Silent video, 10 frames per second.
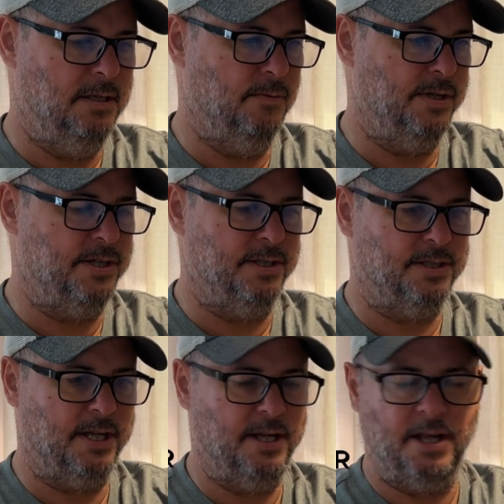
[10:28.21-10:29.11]
which is
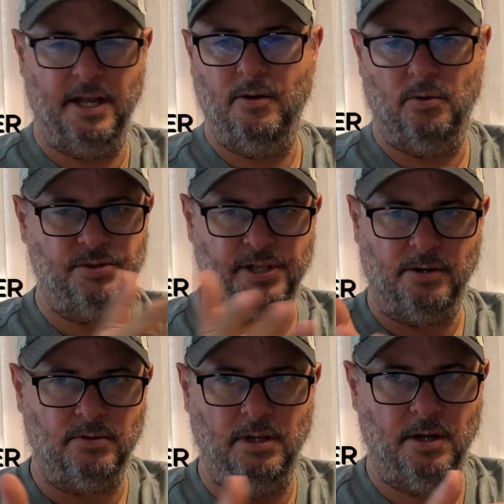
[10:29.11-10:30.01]
a
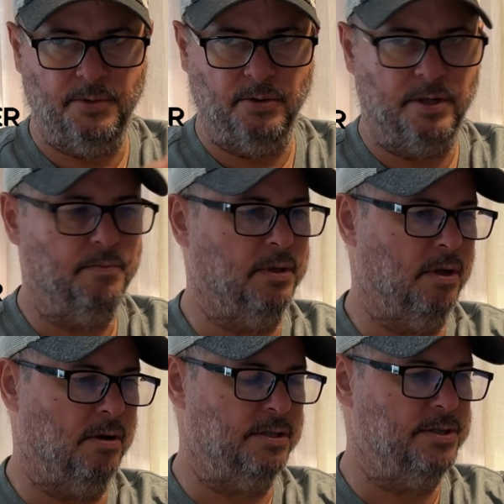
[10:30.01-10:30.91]
wholesale club you can
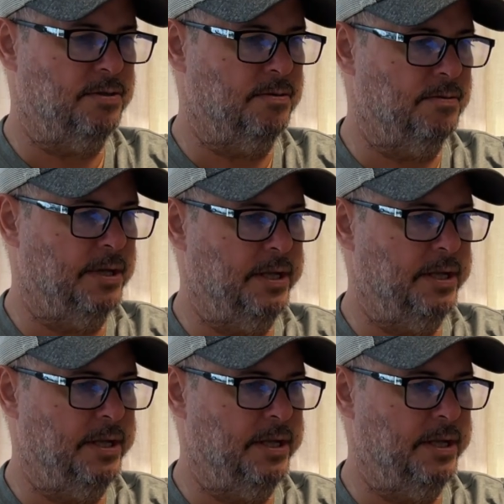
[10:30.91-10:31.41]
belong to